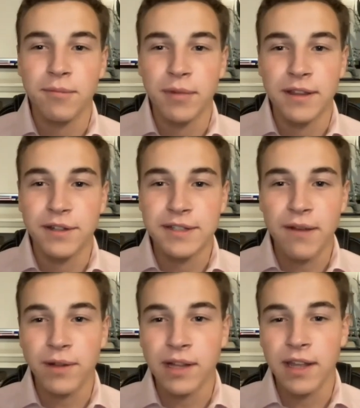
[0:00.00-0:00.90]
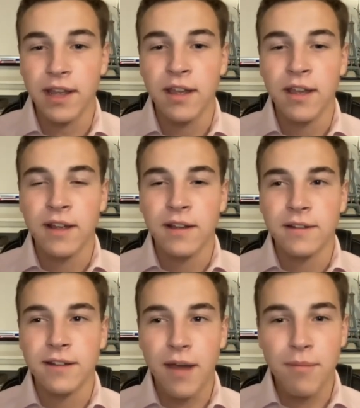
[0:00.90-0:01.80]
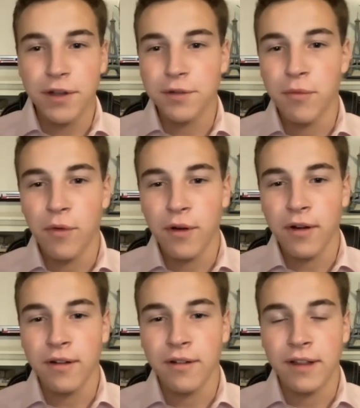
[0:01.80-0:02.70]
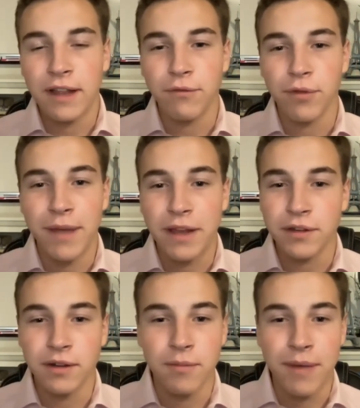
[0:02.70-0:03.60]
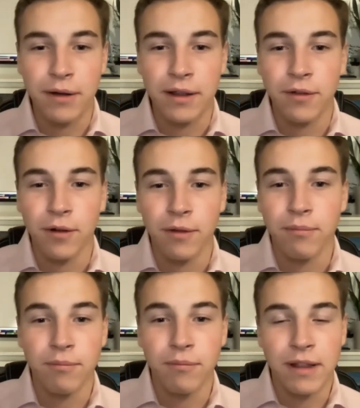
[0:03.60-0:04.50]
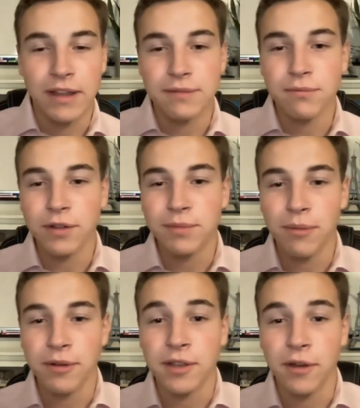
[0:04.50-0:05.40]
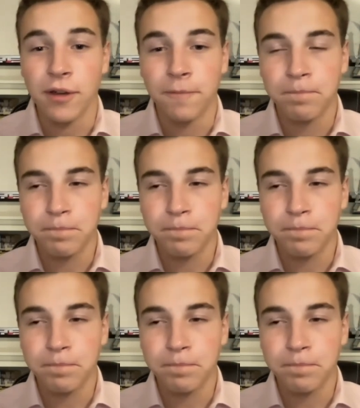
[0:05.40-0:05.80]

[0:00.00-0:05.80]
but there's definitely not much more information about it, or at least most people don't